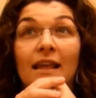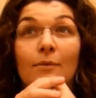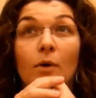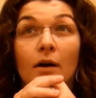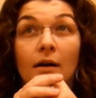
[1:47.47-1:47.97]

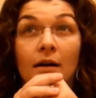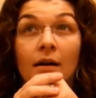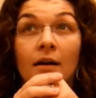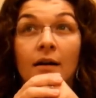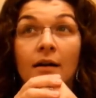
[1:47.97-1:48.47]
they were
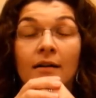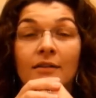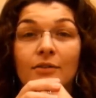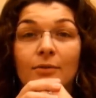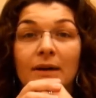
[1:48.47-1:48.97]

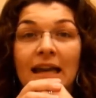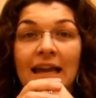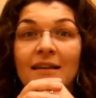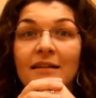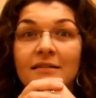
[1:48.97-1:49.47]

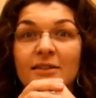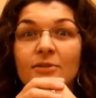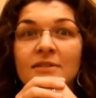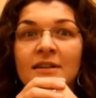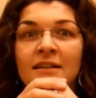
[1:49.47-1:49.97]
28 years
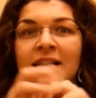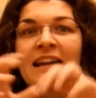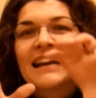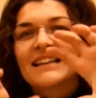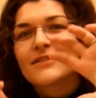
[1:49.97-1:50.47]
old,
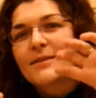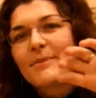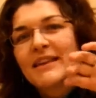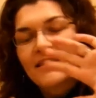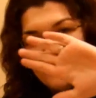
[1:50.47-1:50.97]
and they used to
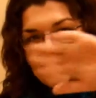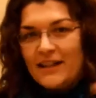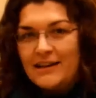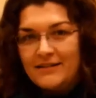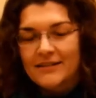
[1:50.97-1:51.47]
be, they're
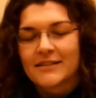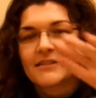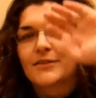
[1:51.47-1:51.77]
sliders,